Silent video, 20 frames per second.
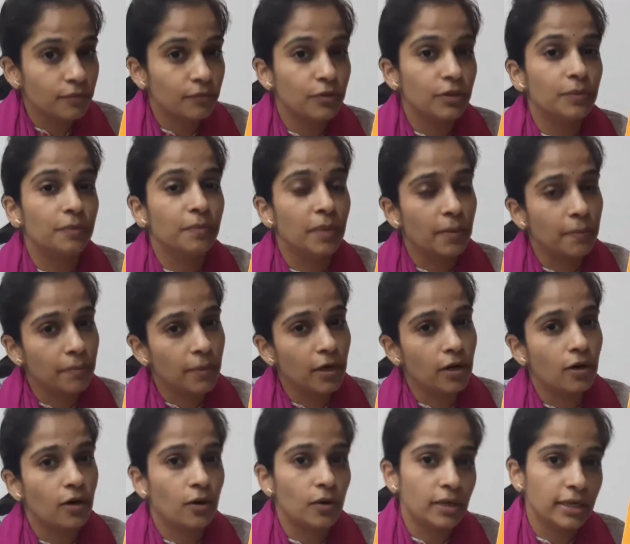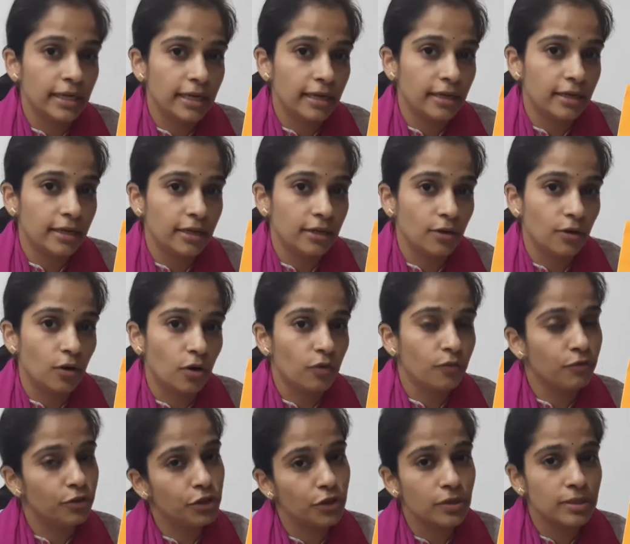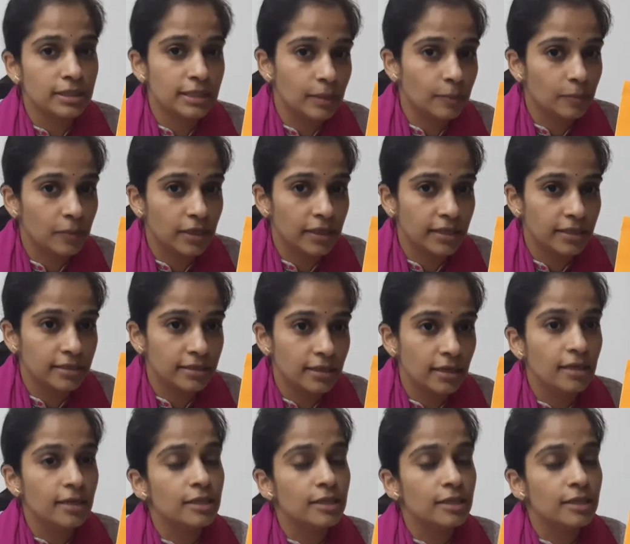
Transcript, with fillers: with mama or daddy or with your siblings,